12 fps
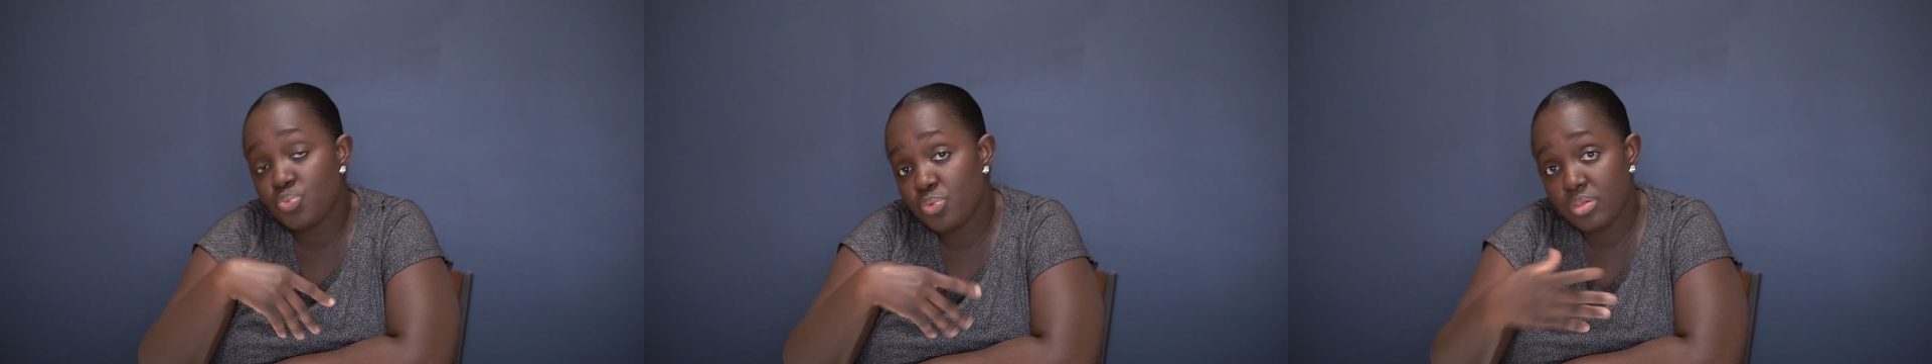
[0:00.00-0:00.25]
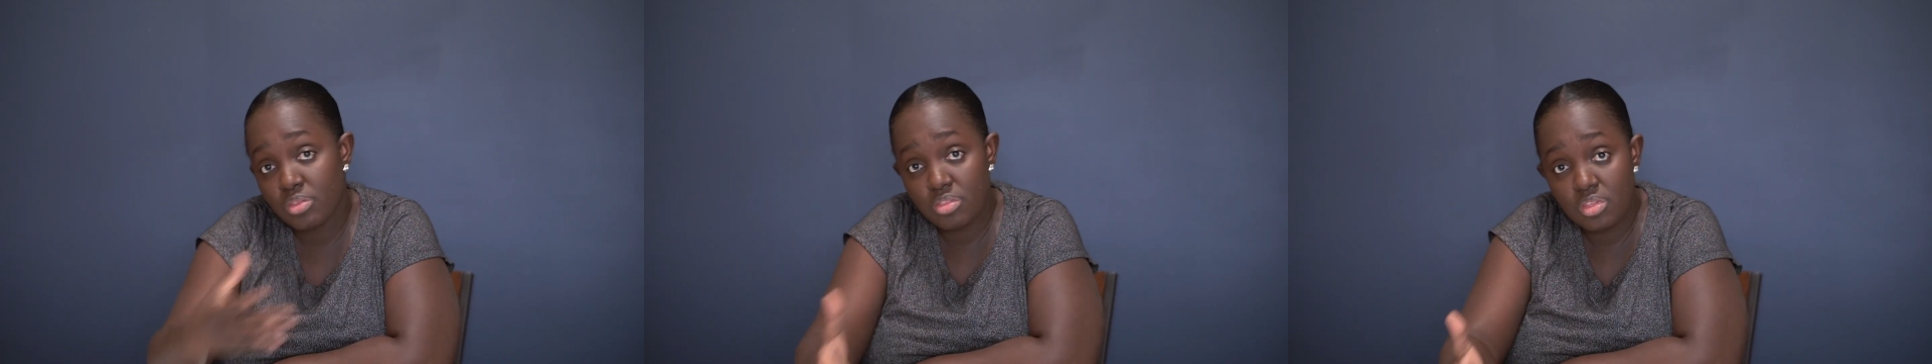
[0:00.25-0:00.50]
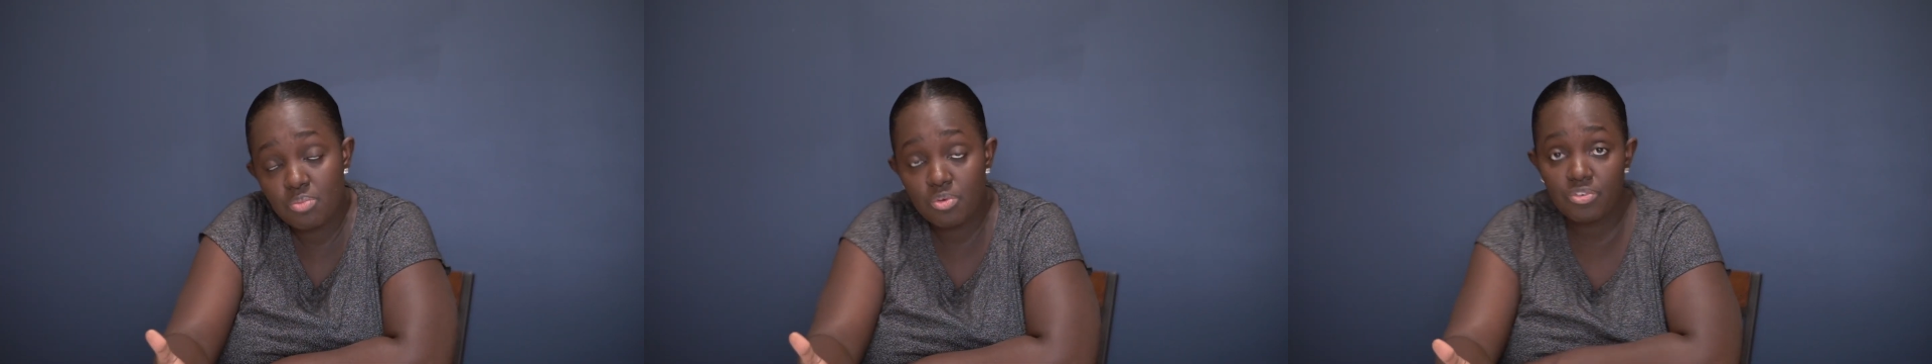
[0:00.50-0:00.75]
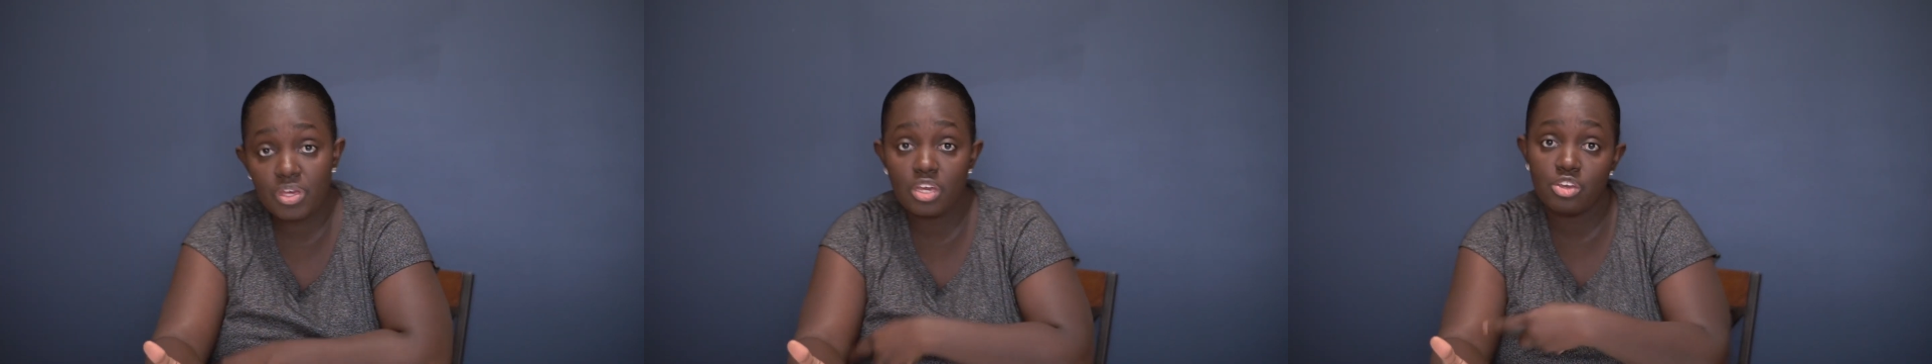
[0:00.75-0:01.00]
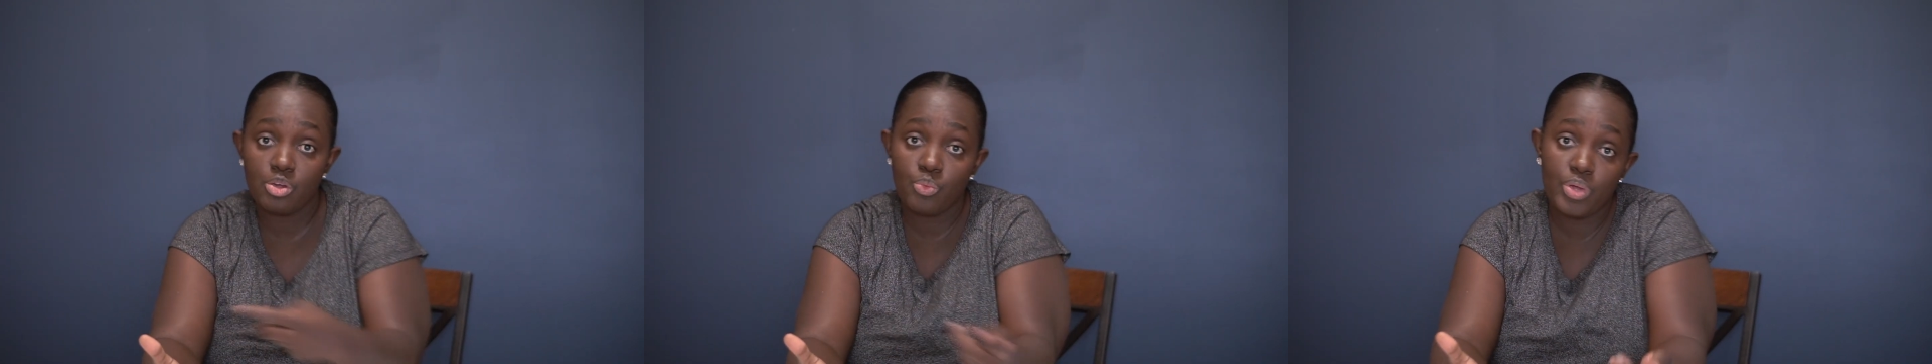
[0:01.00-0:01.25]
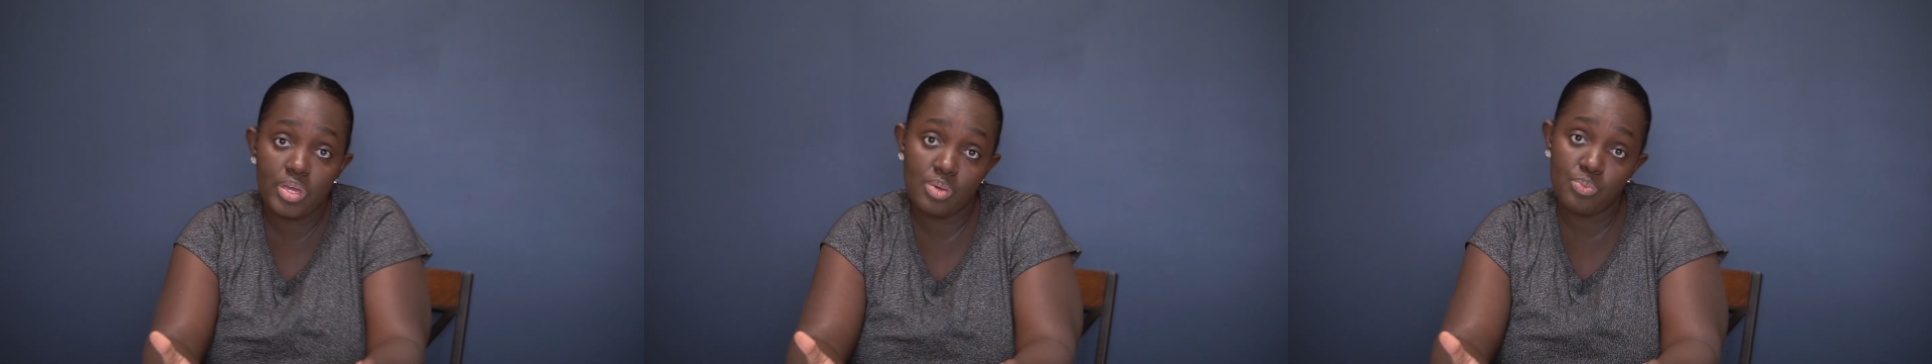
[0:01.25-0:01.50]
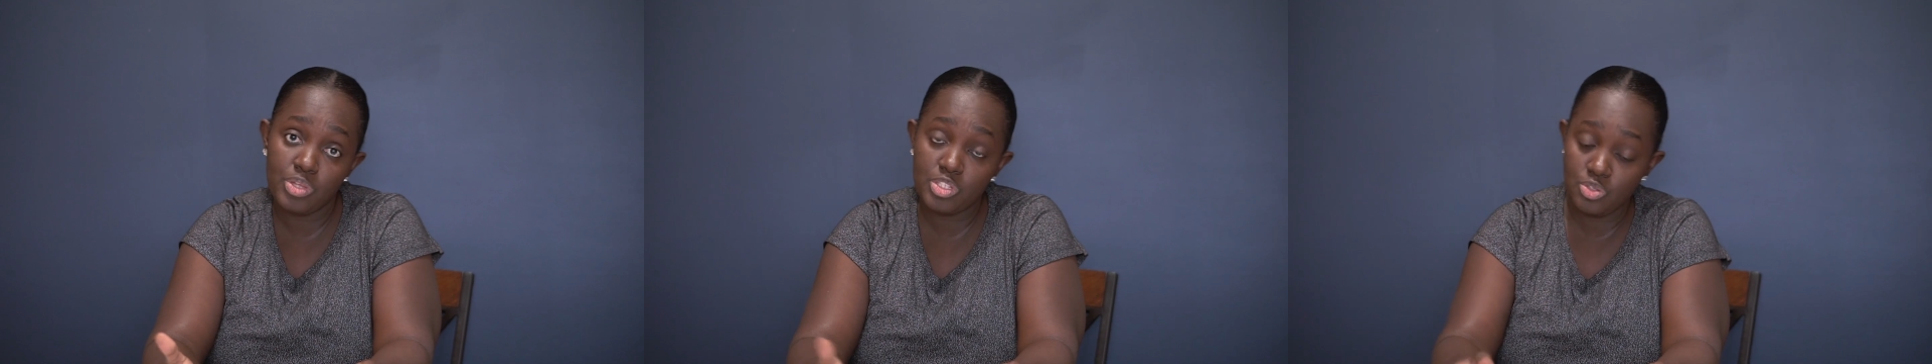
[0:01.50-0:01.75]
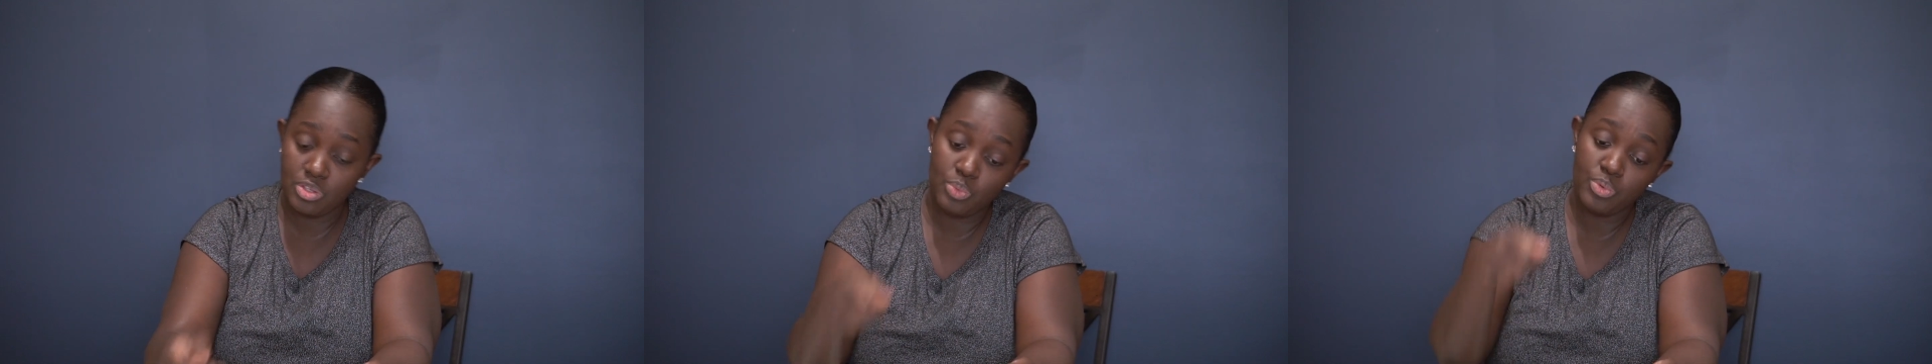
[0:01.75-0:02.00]
with the theme of cake you're working with,
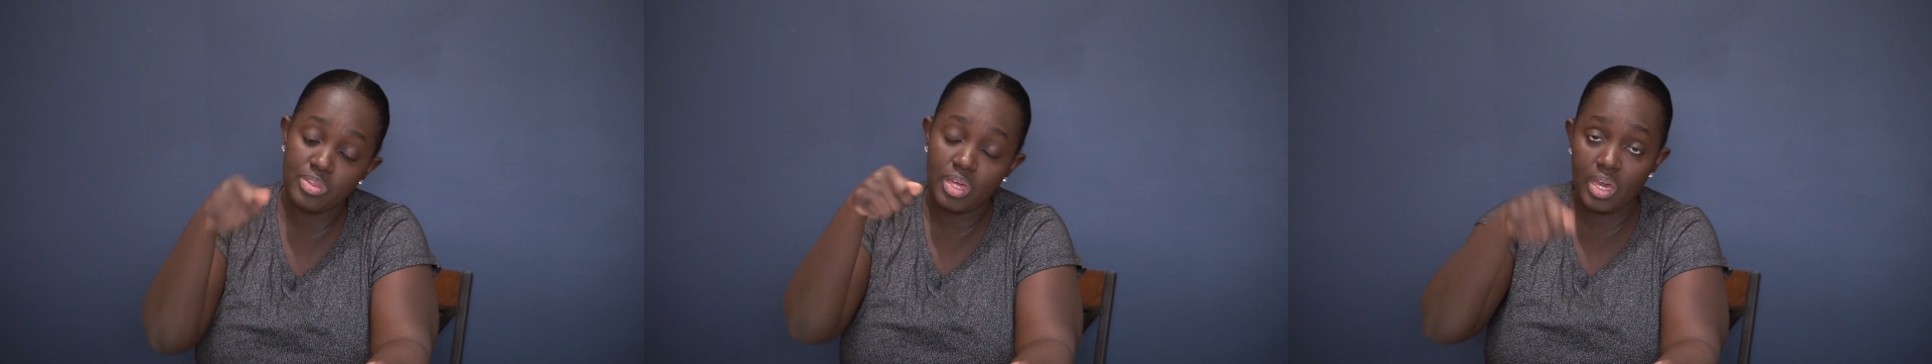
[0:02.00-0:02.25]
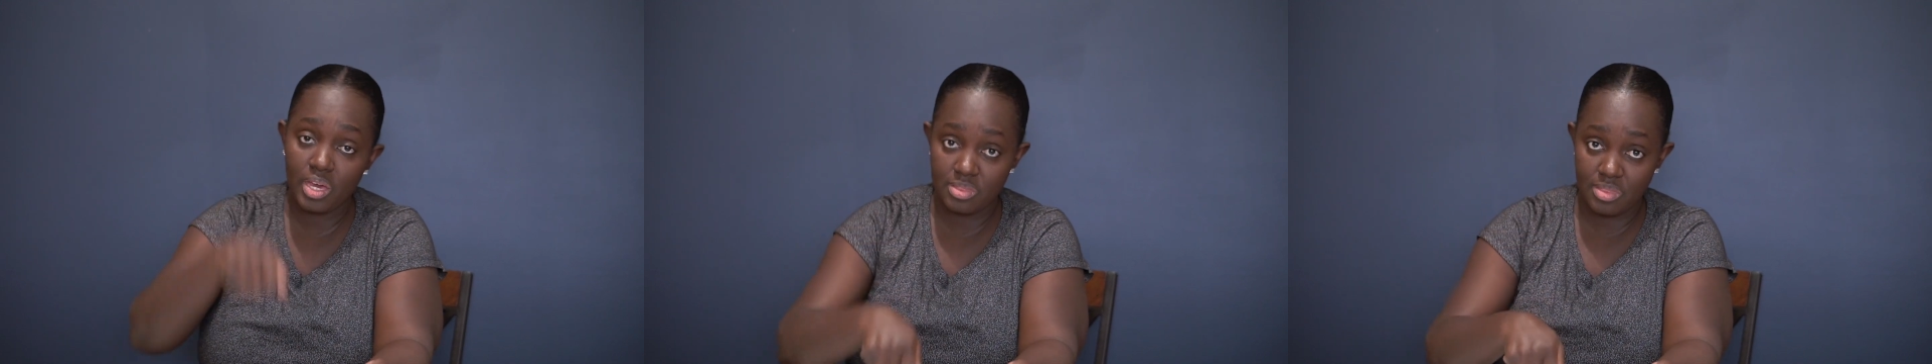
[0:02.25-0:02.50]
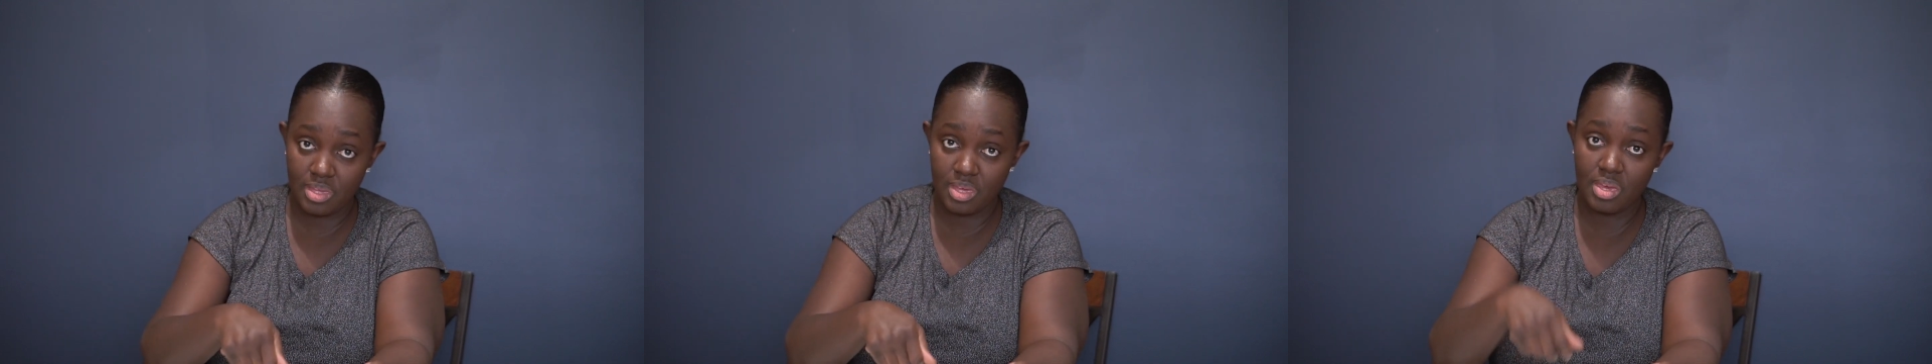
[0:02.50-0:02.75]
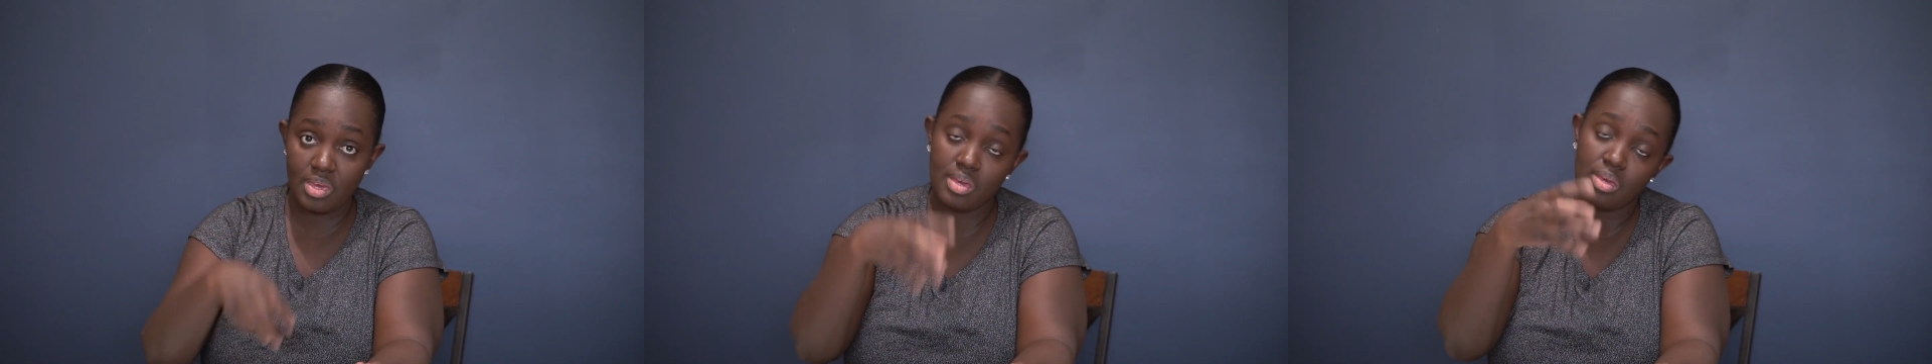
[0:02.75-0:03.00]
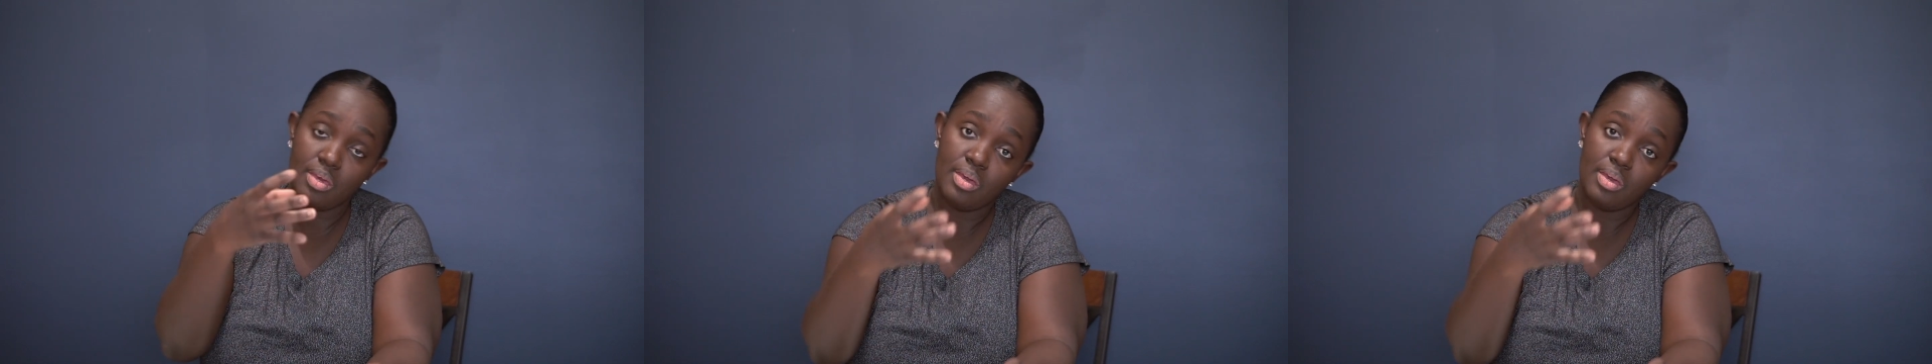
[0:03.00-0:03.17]
so that when they cut the cake,